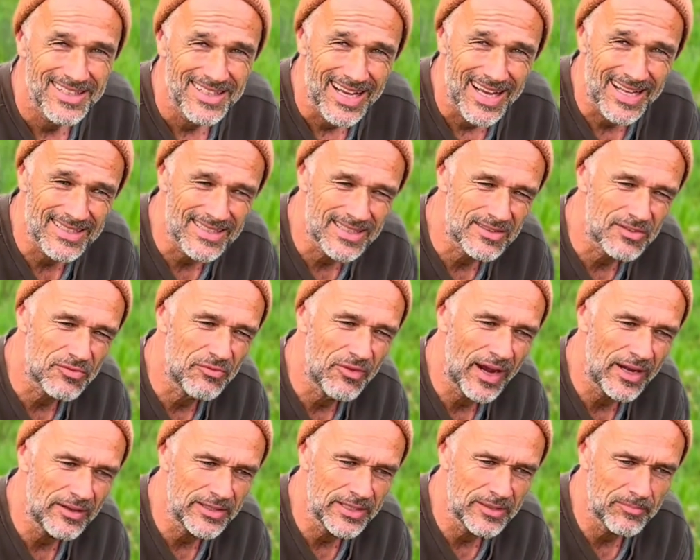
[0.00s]
And it's
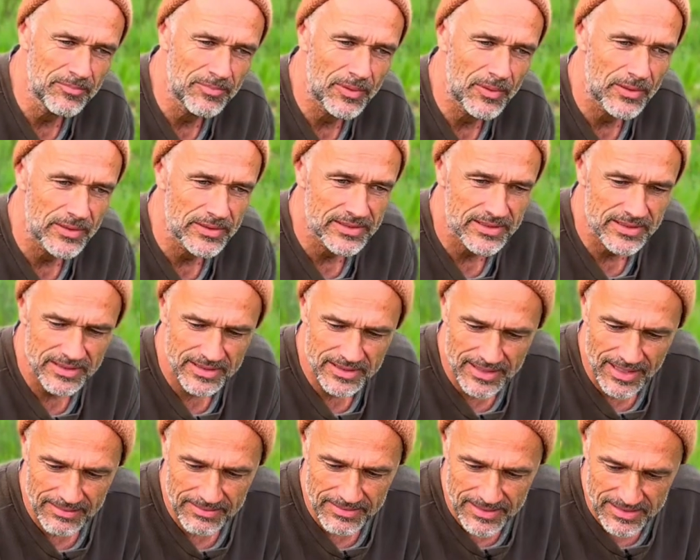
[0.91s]
very important
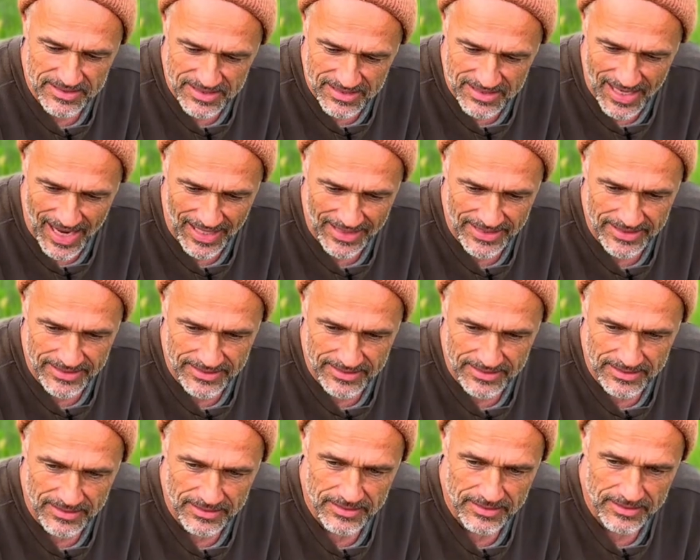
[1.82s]
that the
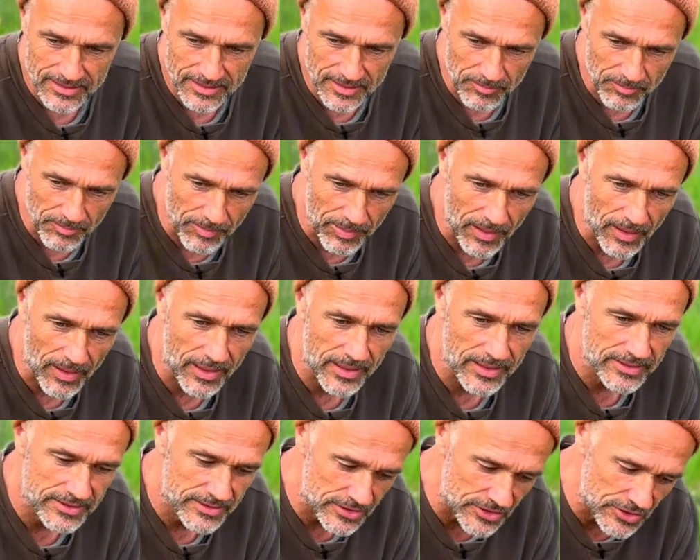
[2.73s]
scion, the
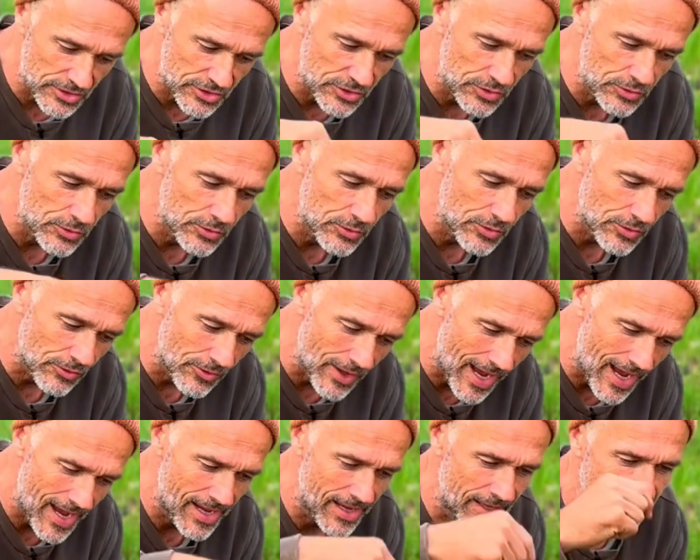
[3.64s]
part you
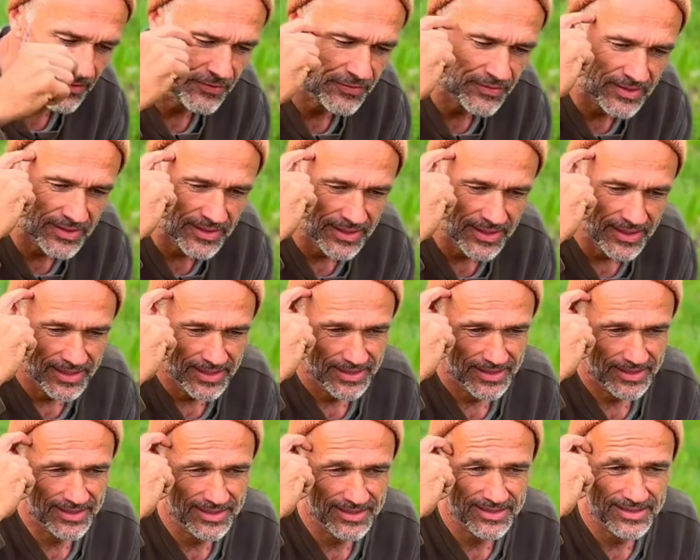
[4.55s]
graft,
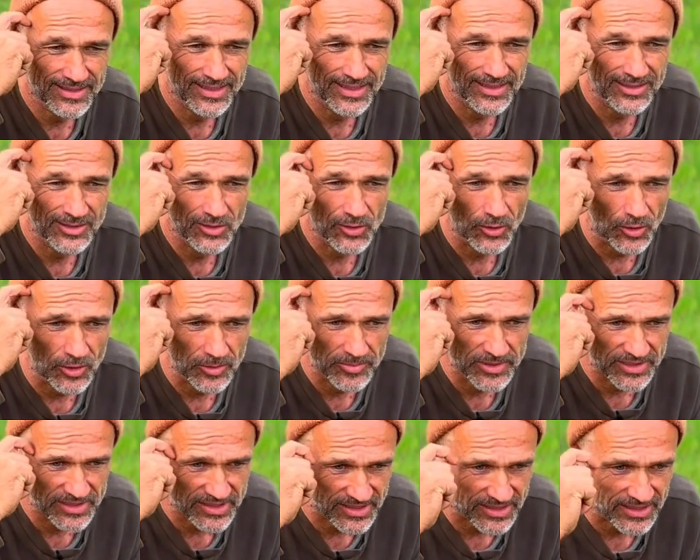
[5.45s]
is in
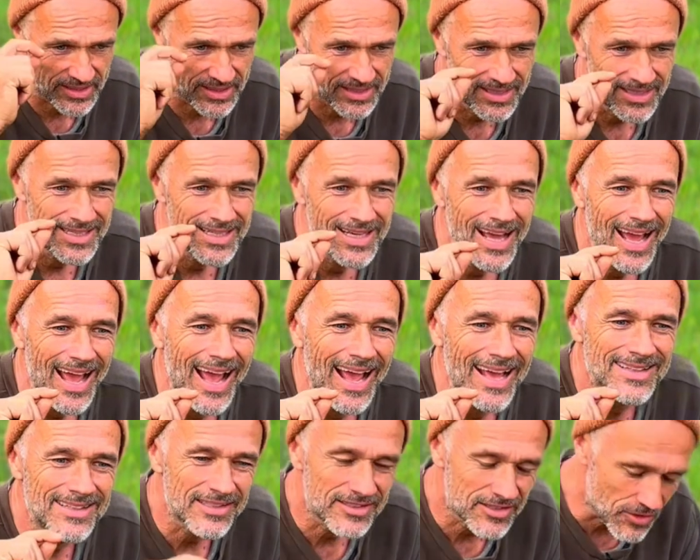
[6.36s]
dormancy.
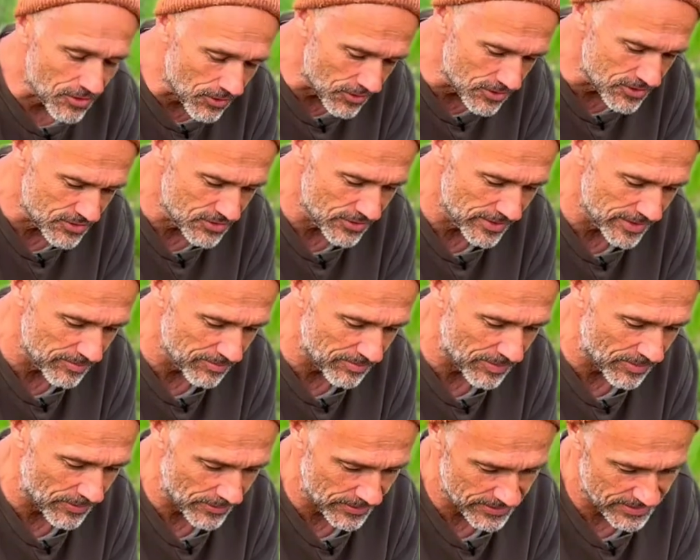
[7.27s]
And it's also
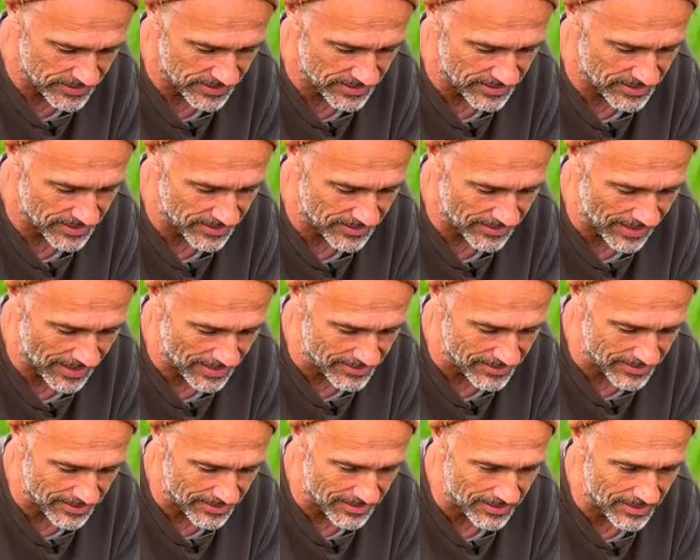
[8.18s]
important
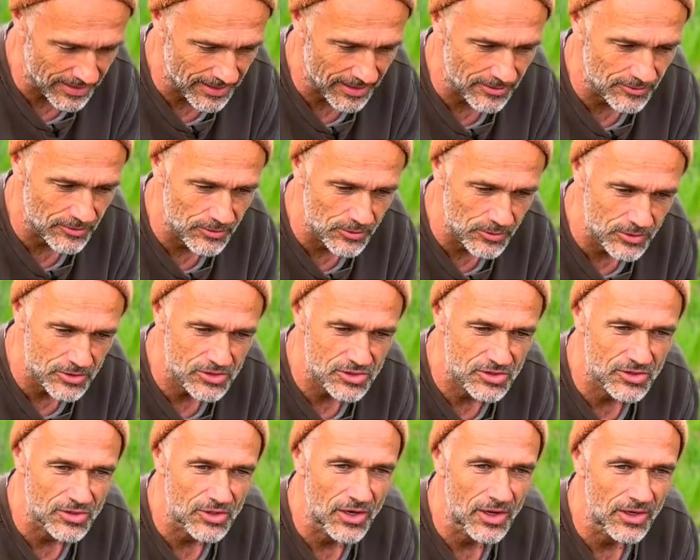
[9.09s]
that the
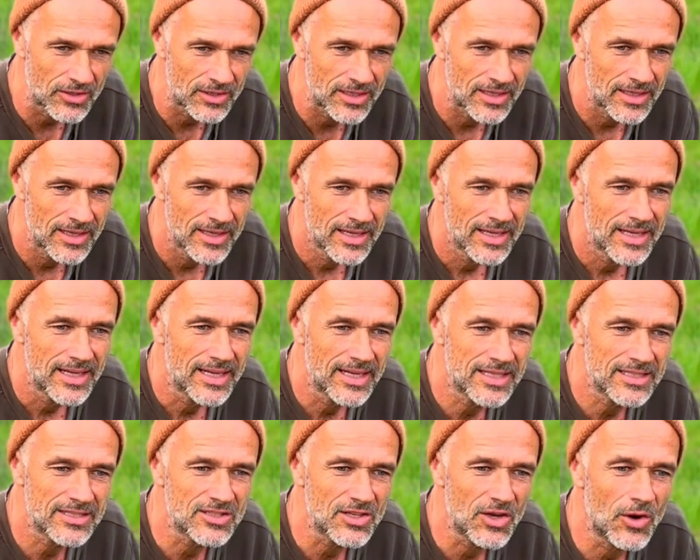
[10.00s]
rootstock
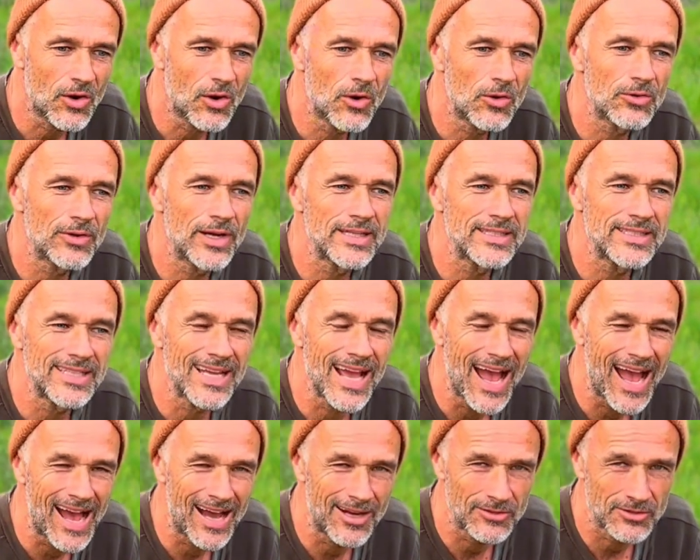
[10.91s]
is already
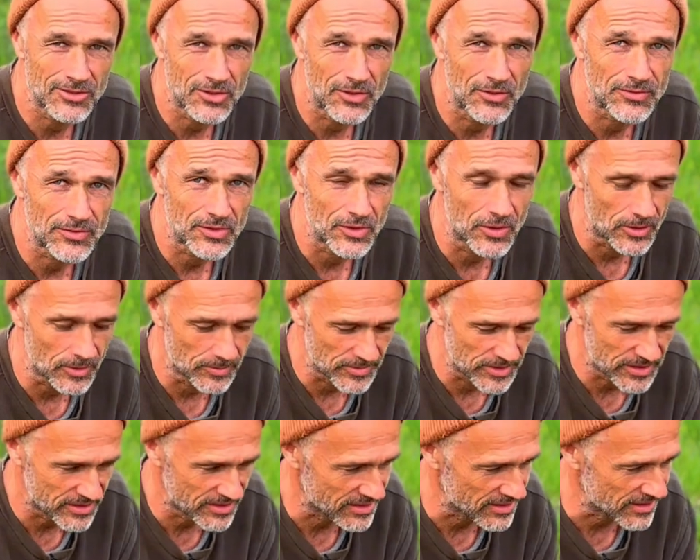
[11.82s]
out of
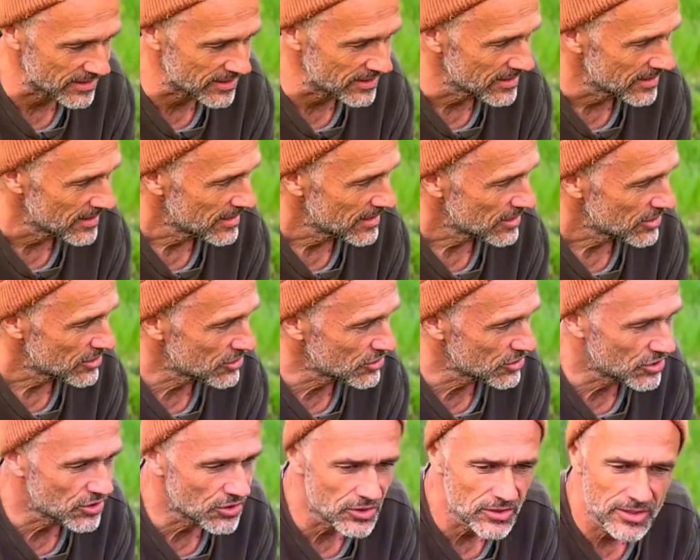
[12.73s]
dormancy. You
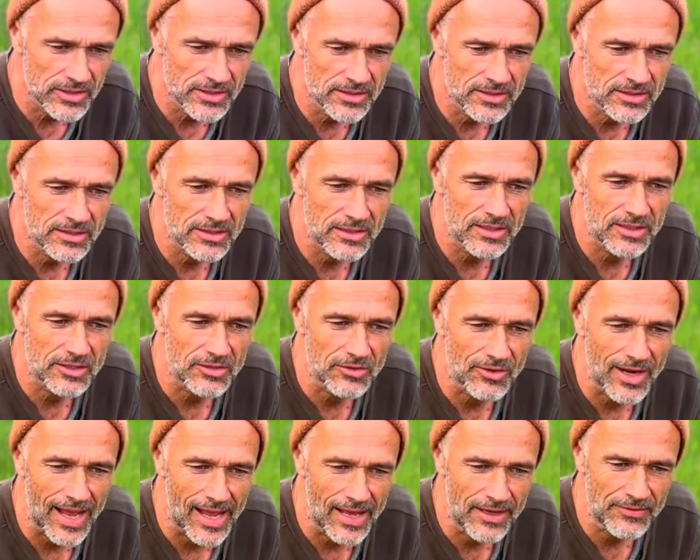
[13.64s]
shouldn't
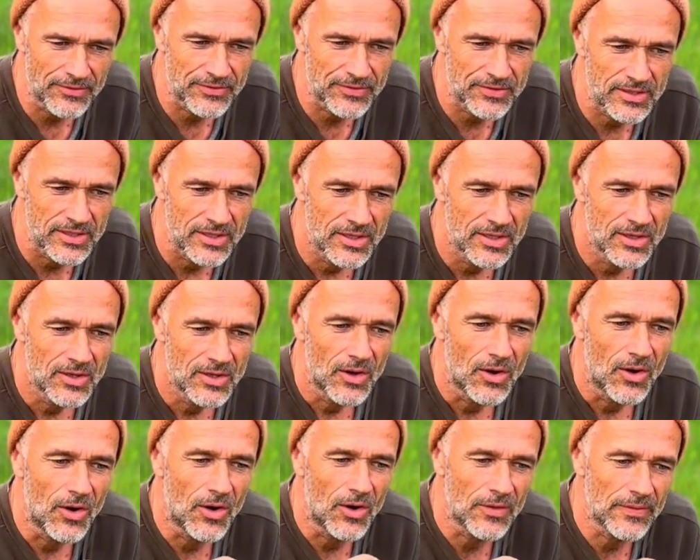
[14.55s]
graft
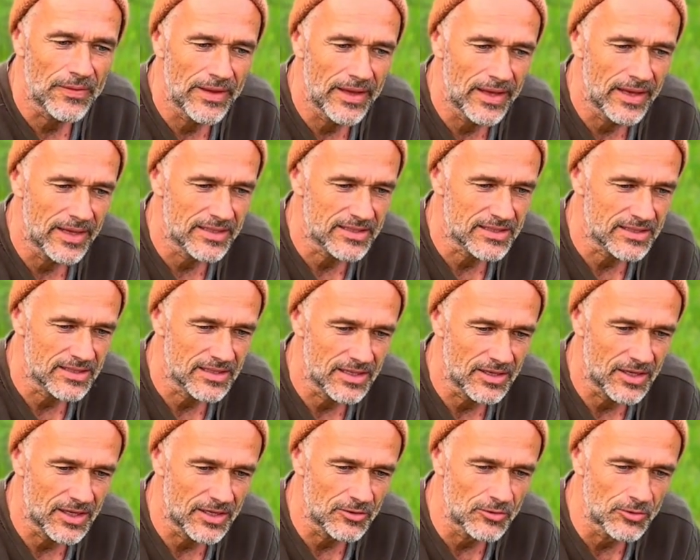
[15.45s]
on a
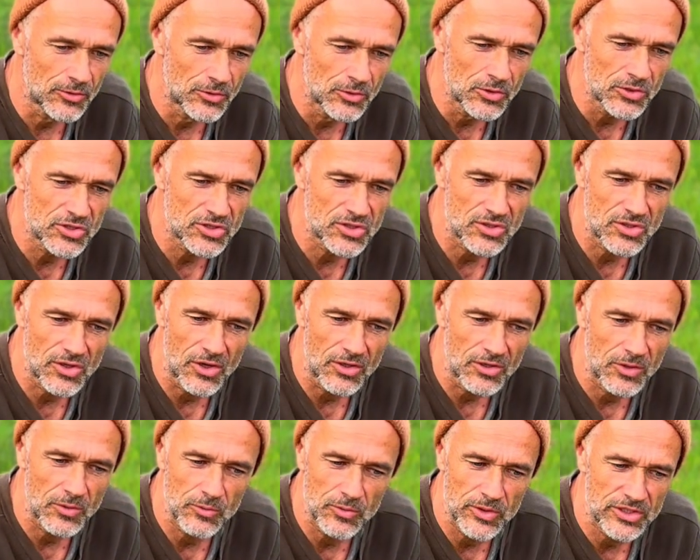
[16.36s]

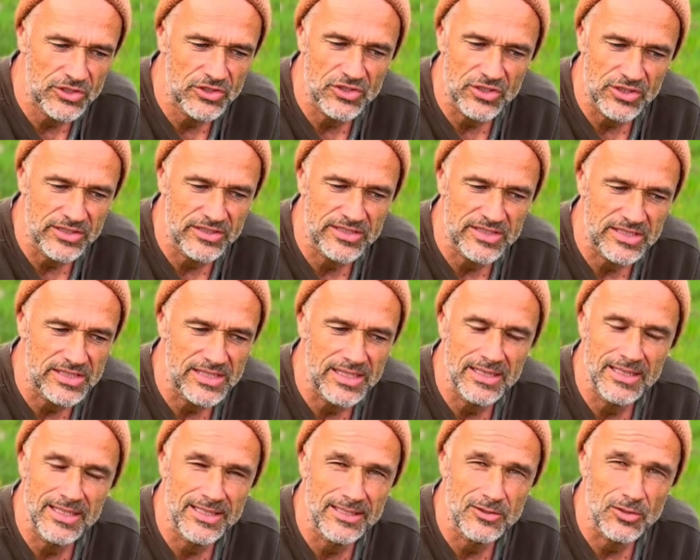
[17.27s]
rootstock which is
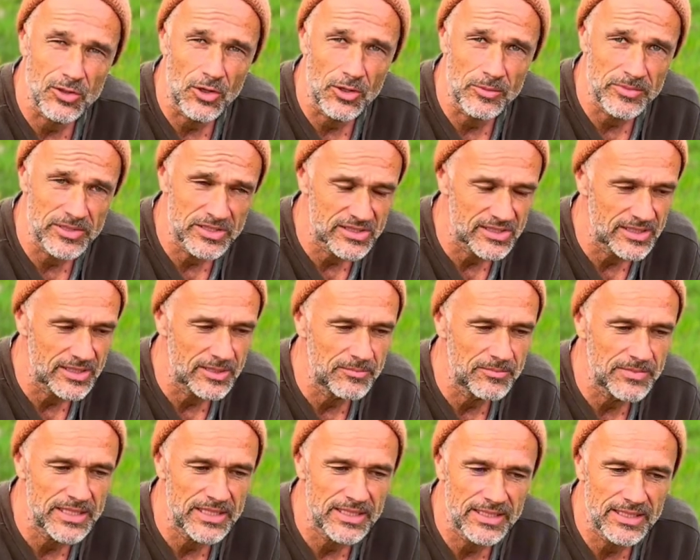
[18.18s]
still in dormancy,
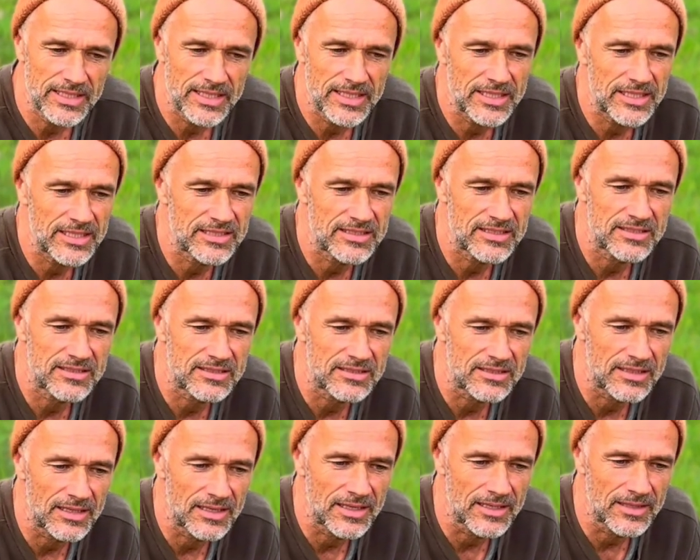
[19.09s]
meaning is
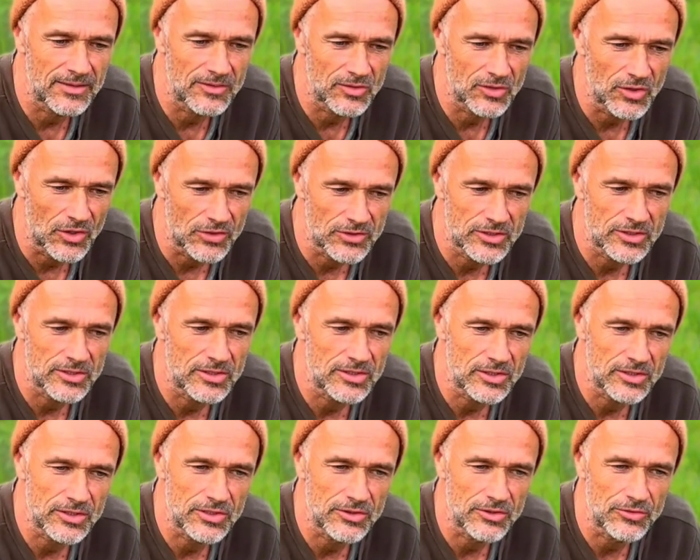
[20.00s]
not
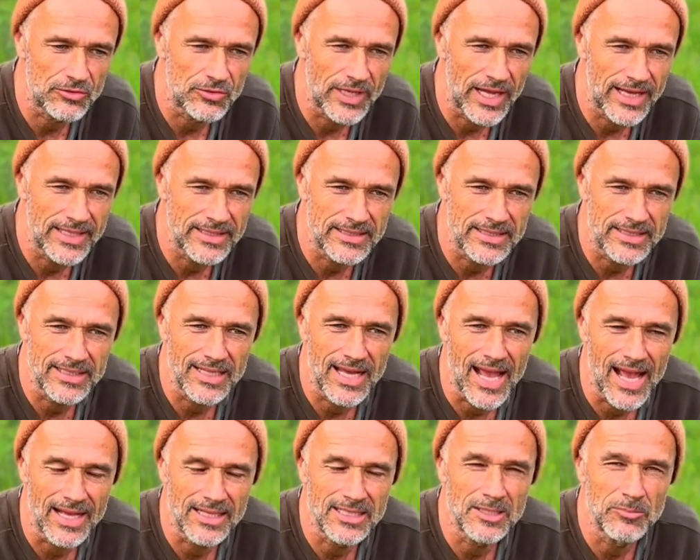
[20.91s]
creating
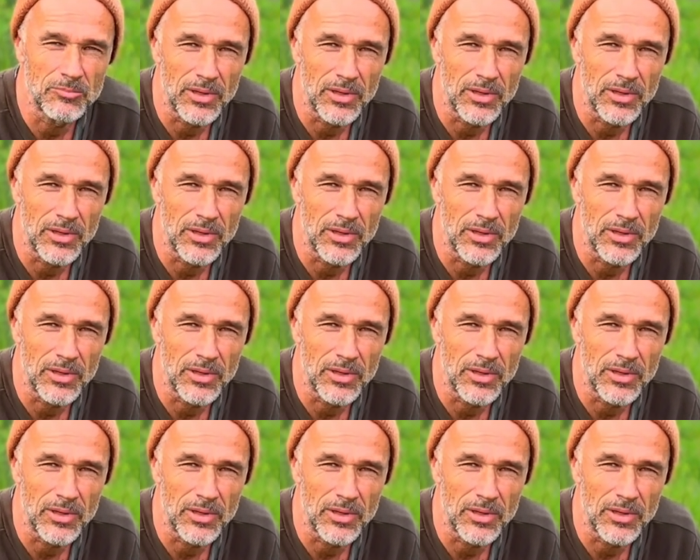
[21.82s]
any